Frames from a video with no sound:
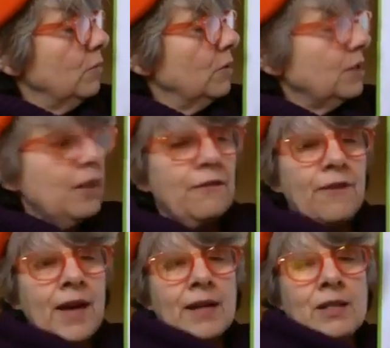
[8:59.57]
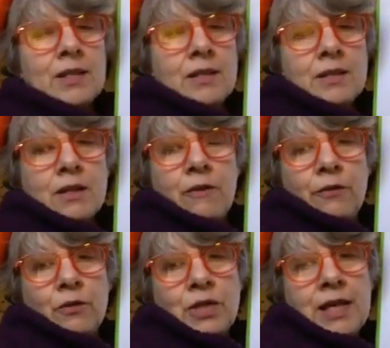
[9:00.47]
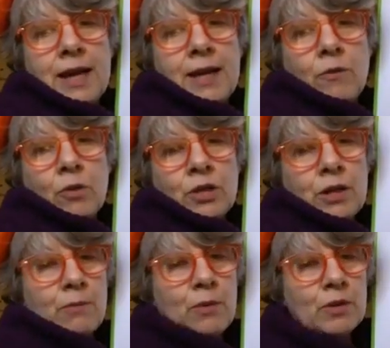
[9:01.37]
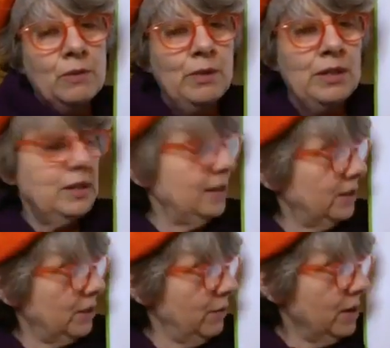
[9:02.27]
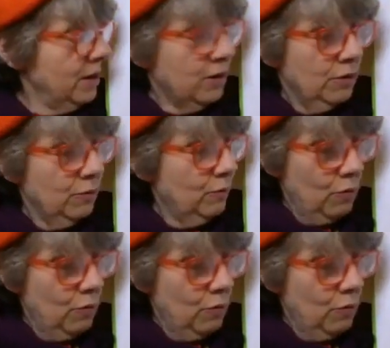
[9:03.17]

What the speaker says: are the factors of 48? What are the possibilities? So what